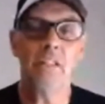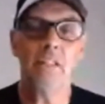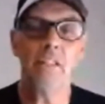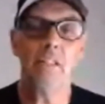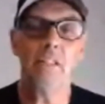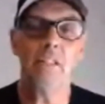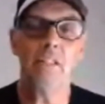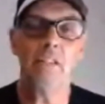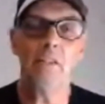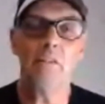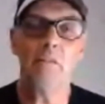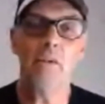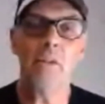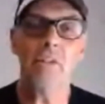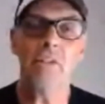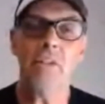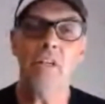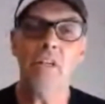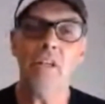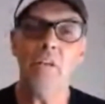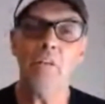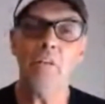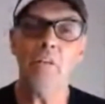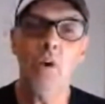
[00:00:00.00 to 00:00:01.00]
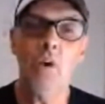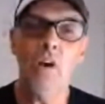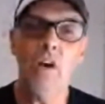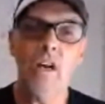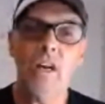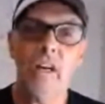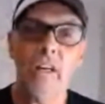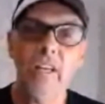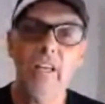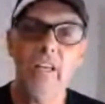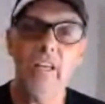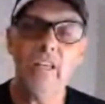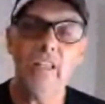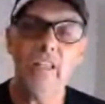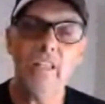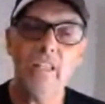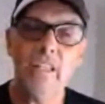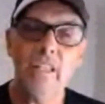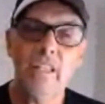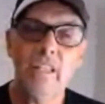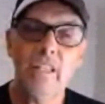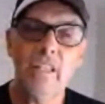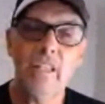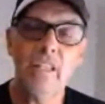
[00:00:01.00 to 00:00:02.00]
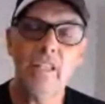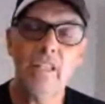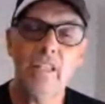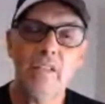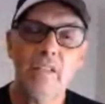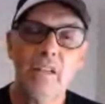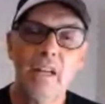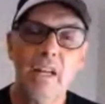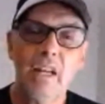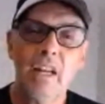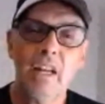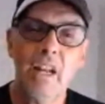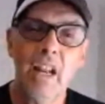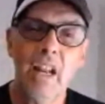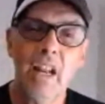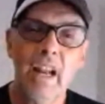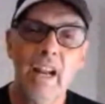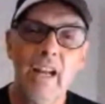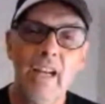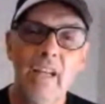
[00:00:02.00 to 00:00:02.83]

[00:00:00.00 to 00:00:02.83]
Well, I'll tell you why, Claire, the